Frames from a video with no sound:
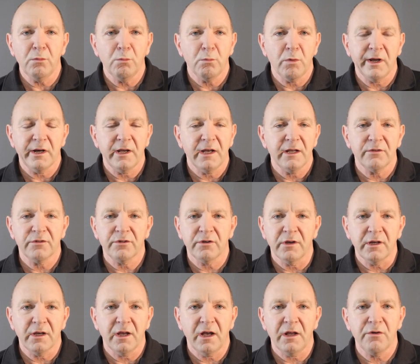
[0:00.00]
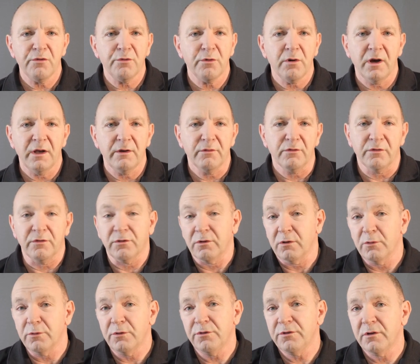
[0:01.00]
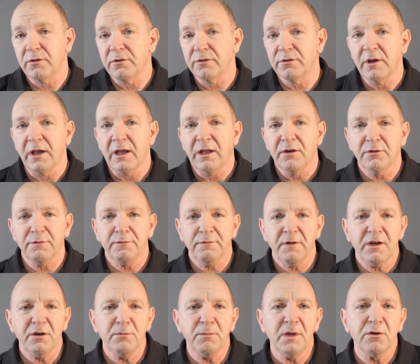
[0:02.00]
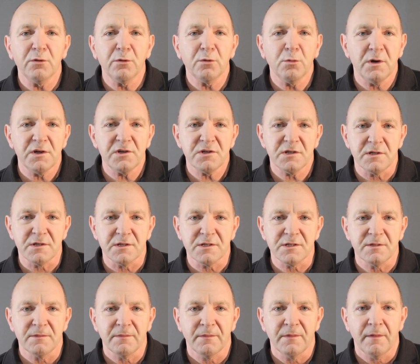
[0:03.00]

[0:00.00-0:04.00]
one-answer, cut-and-dried solutions to fundamental questions